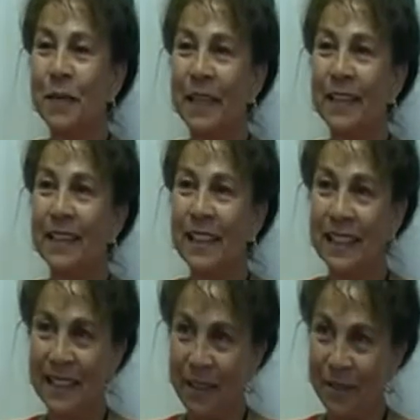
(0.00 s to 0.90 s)

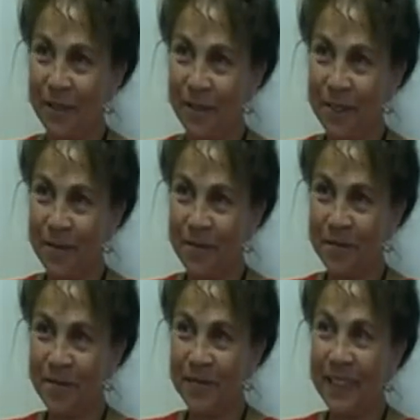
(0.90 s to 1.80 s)
enough."
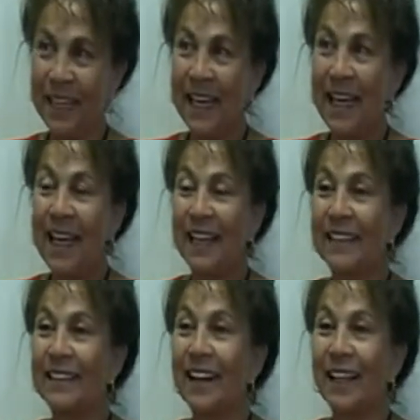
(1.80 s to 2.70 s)
And I
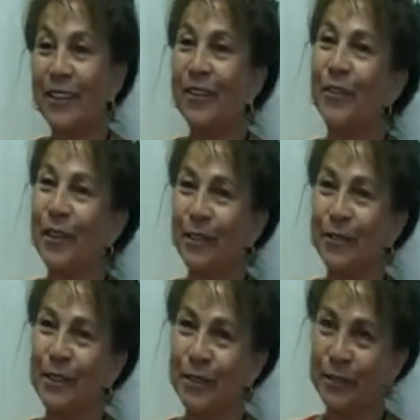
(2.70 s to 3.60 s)
know that was the
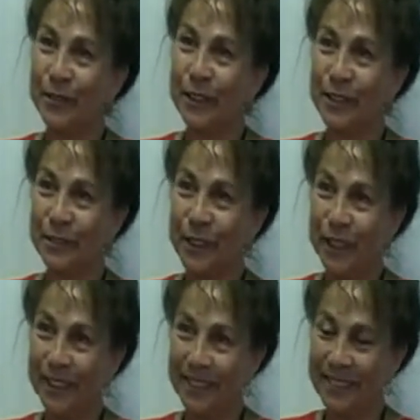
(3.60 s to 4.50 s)
voice of God
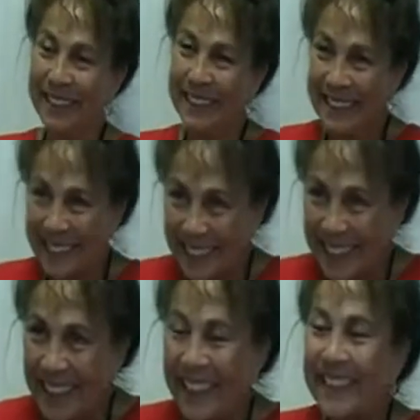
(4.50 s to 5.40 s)

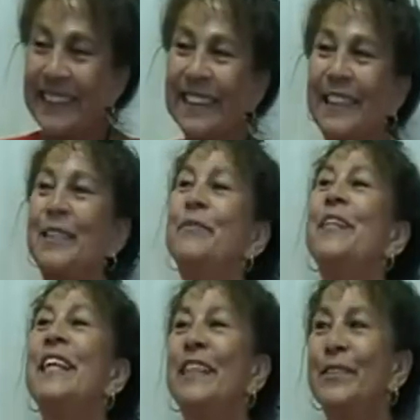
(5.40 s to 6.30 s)
telling me
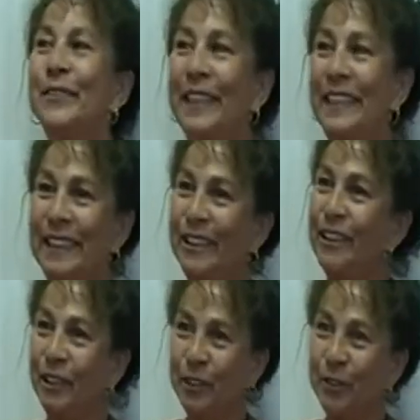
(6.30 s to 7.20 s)
that's what I need to do.
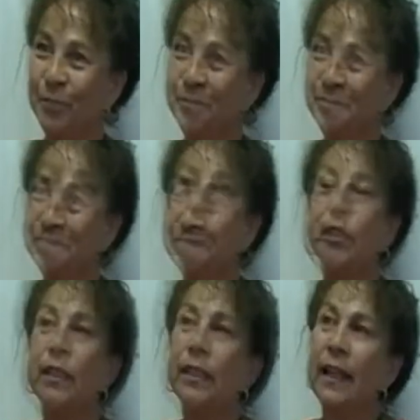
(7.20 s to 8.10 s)
I started,
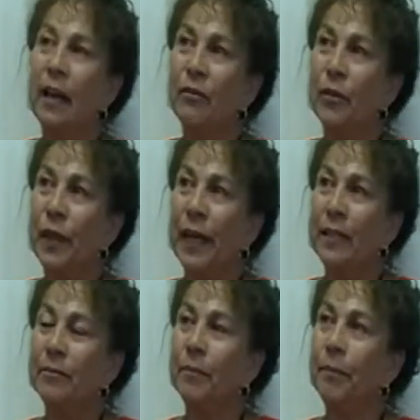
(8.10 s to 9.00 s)
after that,
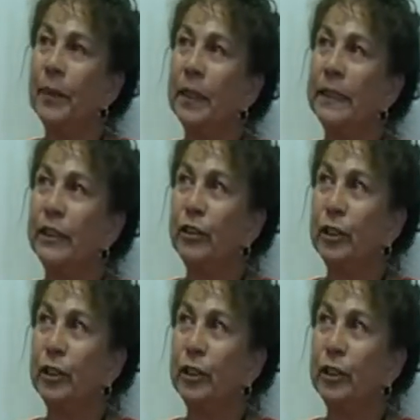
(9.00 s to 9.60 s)
I started